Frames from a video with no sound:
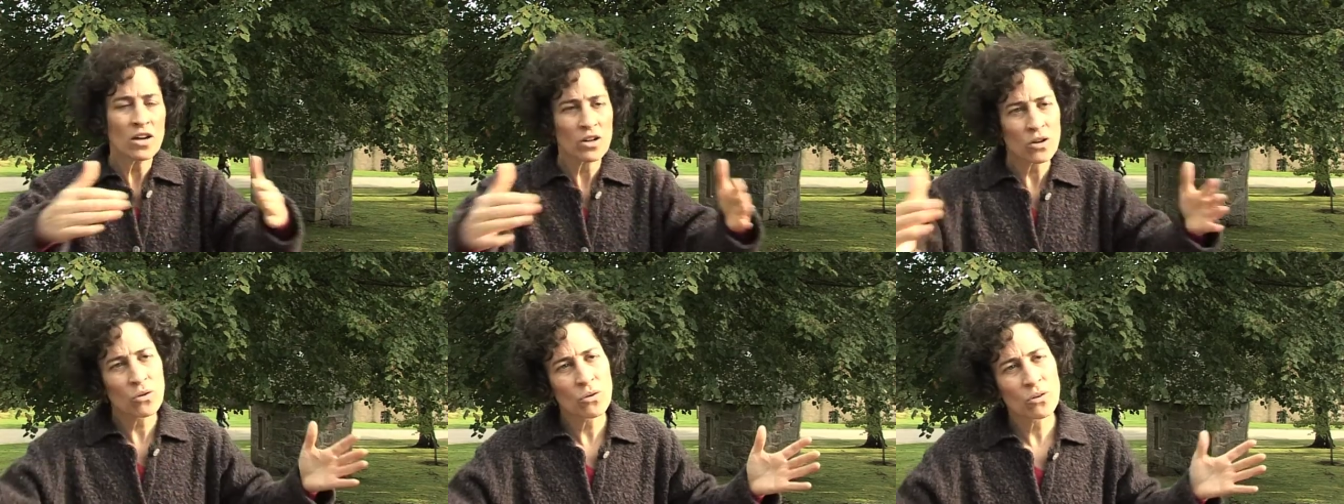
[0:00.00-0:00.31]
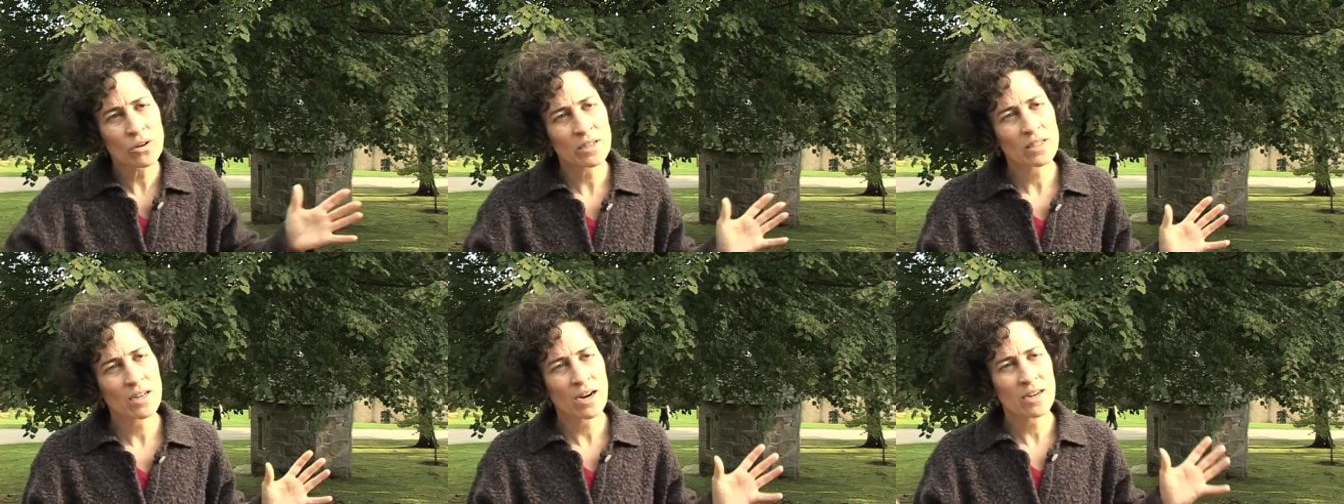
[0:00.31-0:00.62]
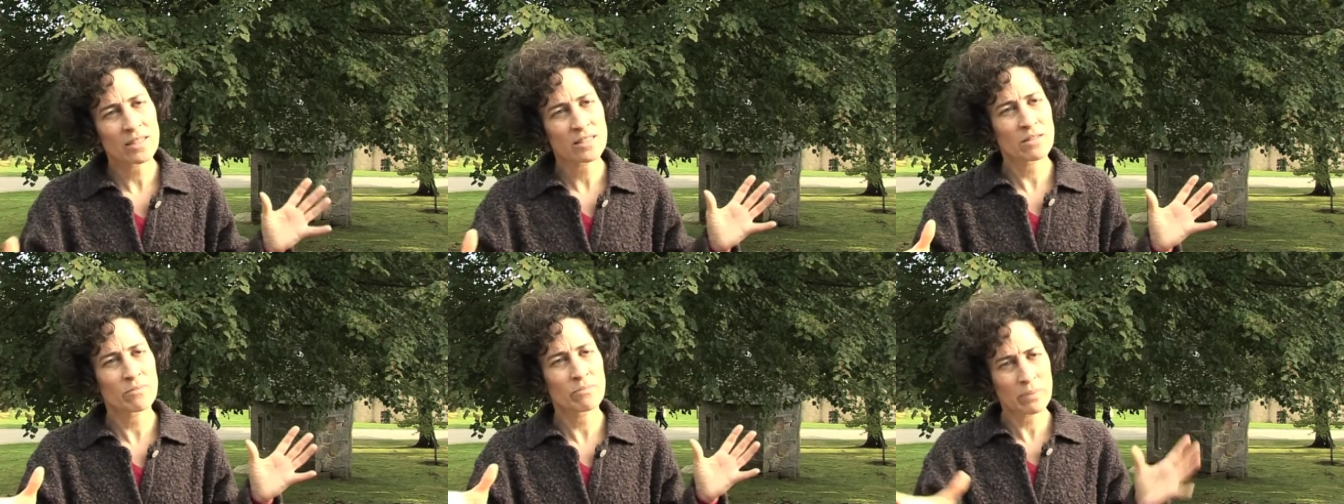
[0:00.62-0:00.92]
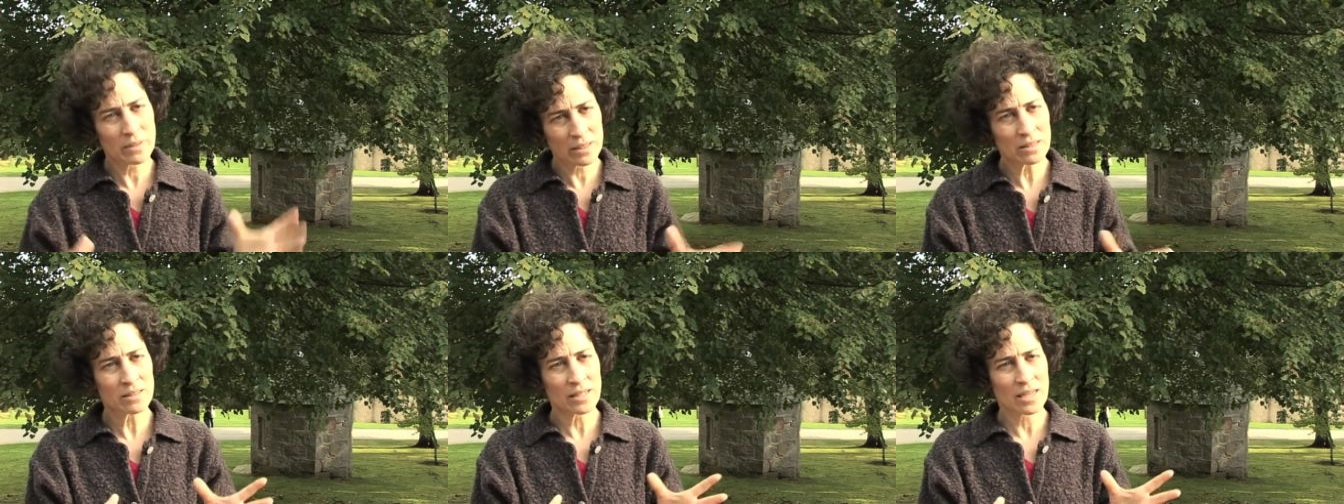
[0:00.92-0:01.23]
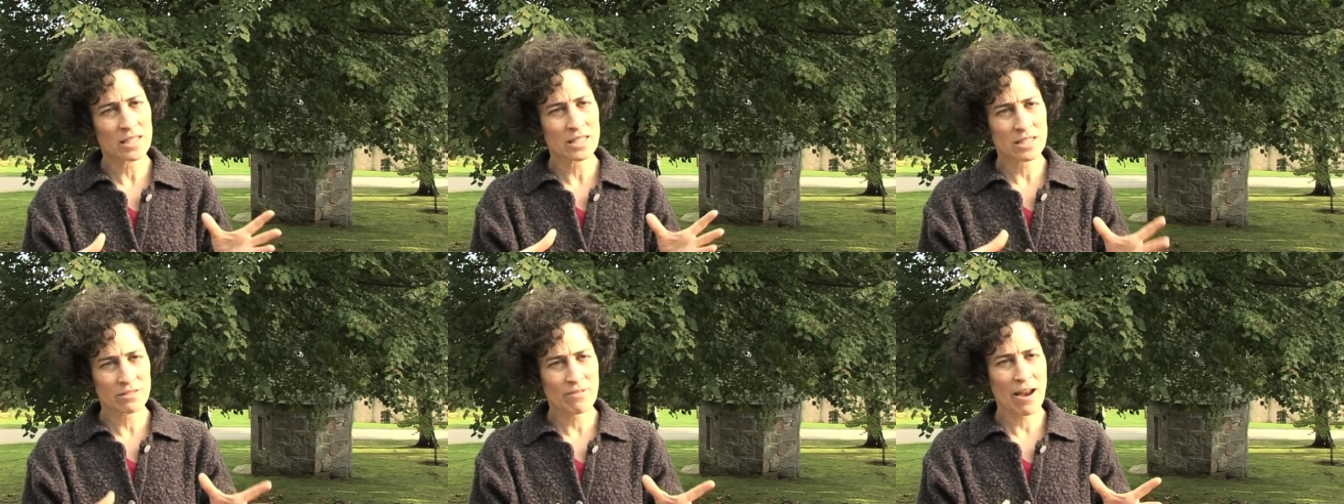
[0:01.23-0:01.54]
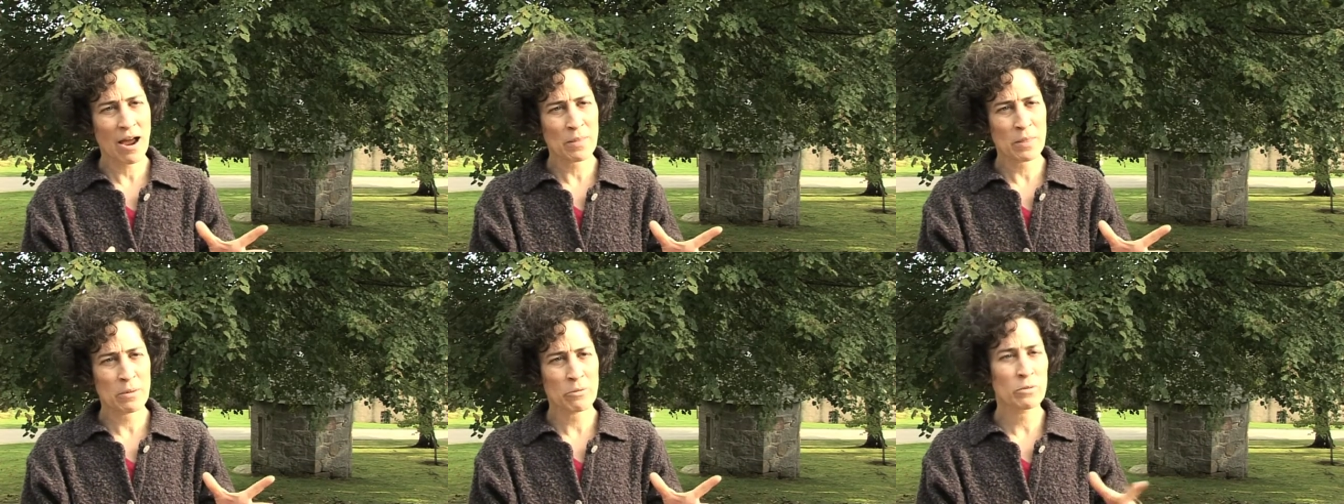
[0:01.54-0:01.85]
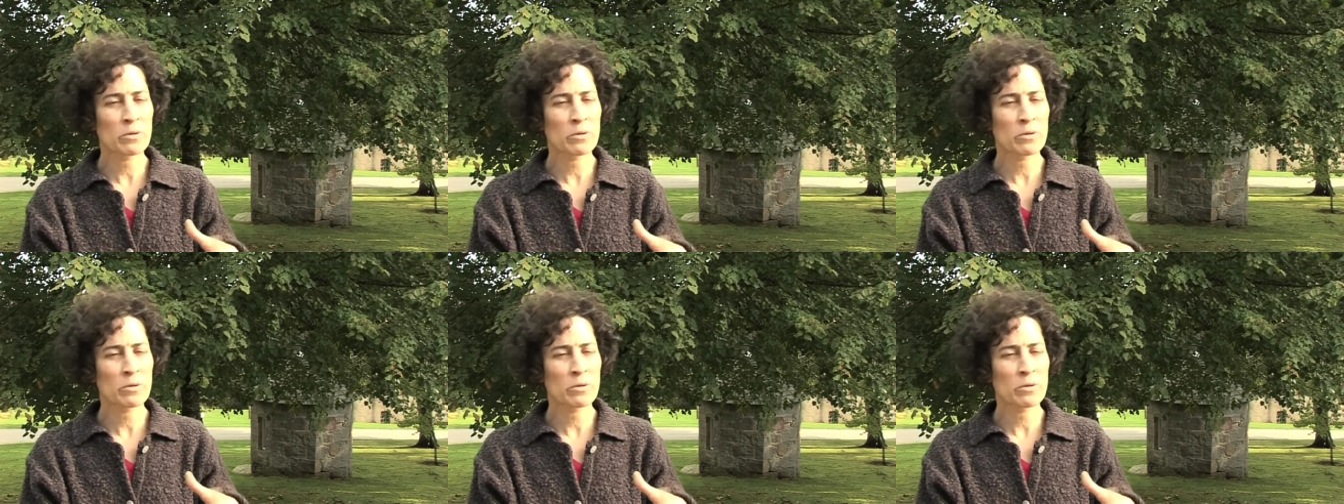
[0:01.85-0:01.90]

courtyards and buildings around them.